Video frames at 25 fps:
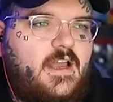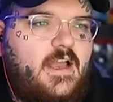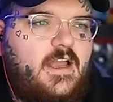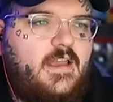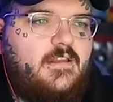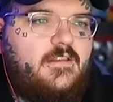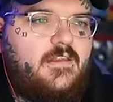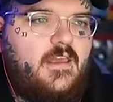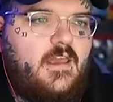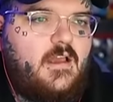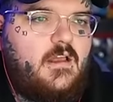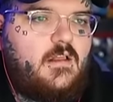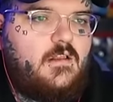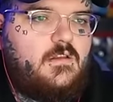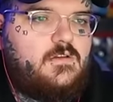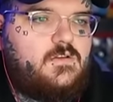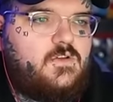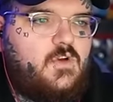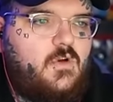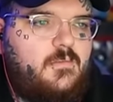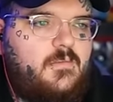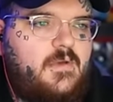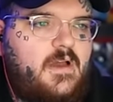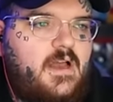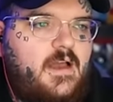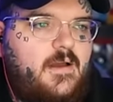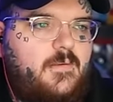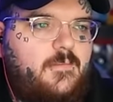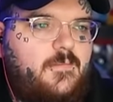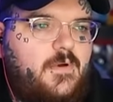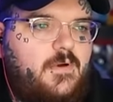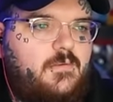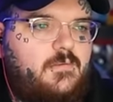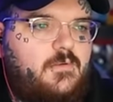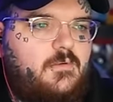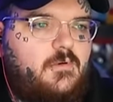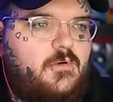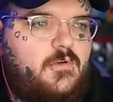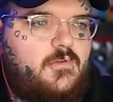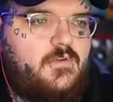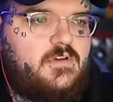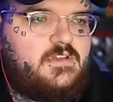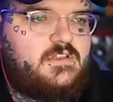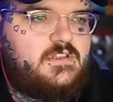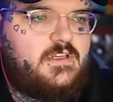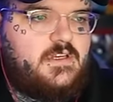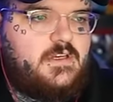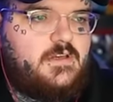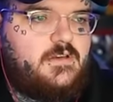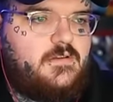I can take a close combat, but we won't
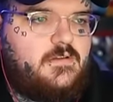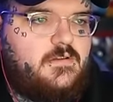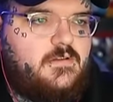risk it.